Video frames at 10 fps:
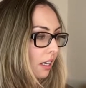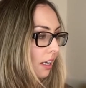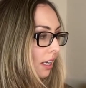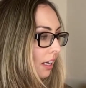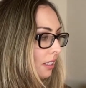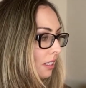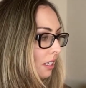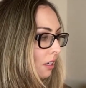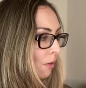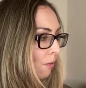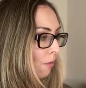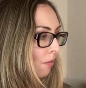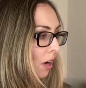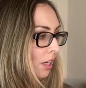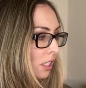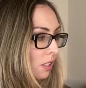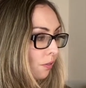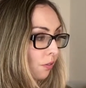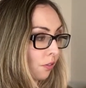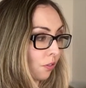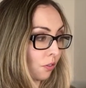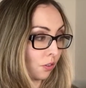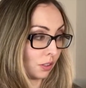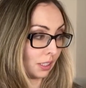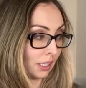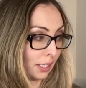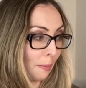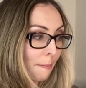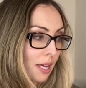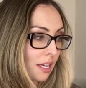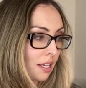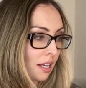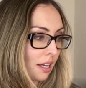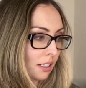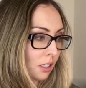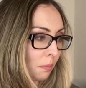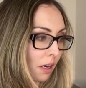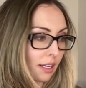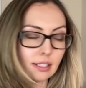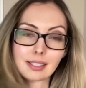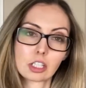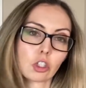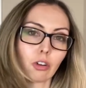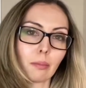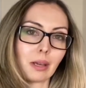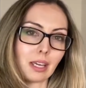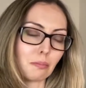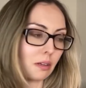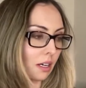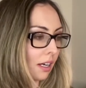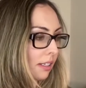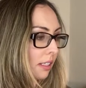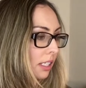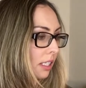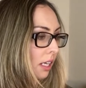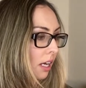antiphospholipid antibody syndrome, APS.